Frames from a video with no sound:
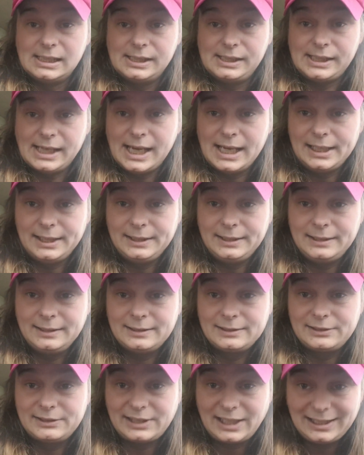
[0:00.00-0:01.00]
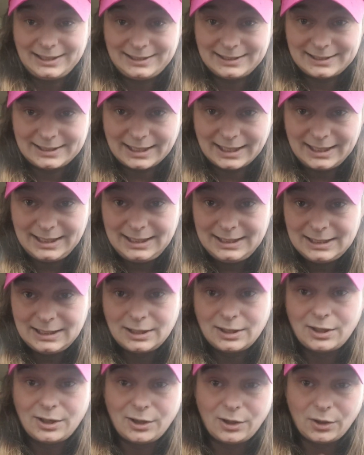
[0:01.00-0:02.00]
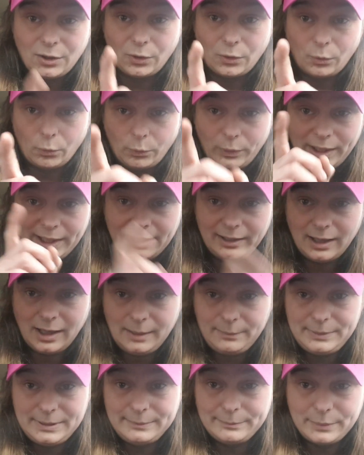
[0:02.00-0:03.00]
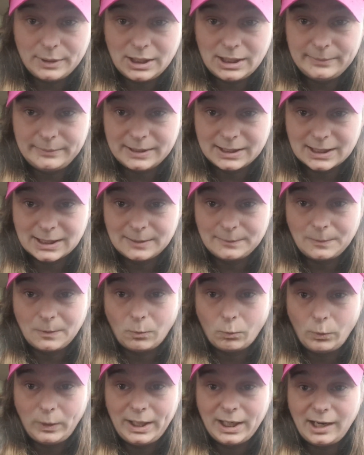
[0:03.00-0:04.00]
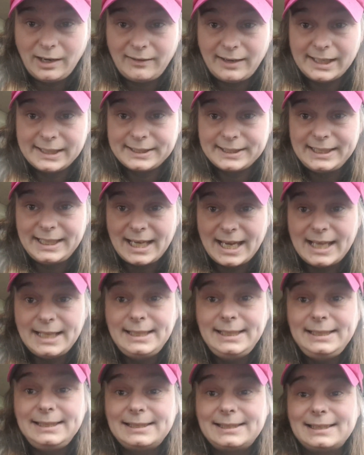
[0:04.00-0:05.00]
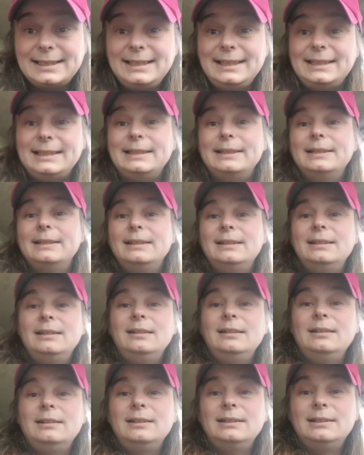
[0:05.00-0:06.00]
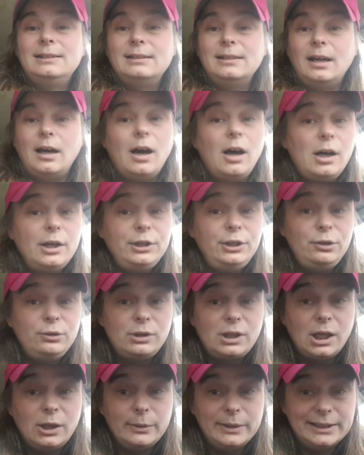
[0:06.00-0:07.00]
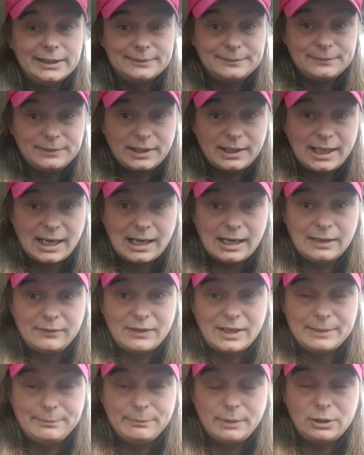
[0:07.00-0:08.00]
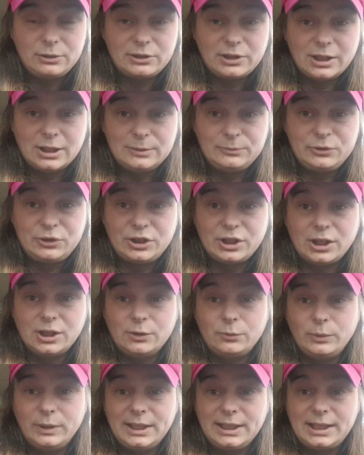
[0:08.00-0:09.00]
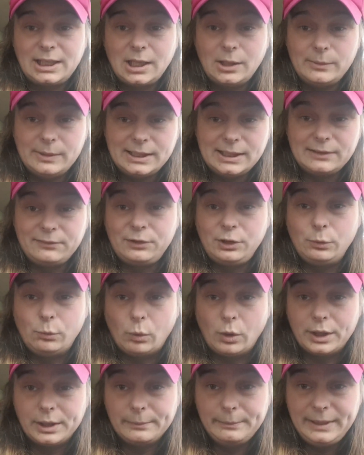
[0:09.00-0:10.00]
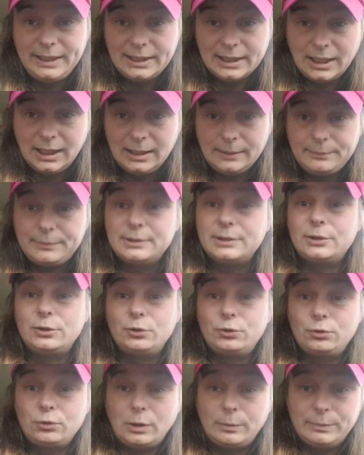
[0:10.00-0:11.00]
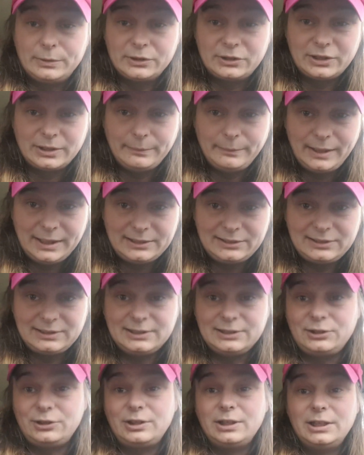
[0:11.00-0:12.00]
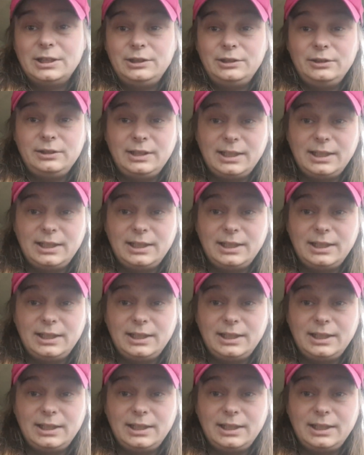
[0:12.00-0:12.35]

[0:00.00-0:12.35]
Then Saturday we're up in Birmingham. We are at the NEC. Are you going? The Caravan Motorhome Show. We're going. If you want to meet up, drop us a message. You can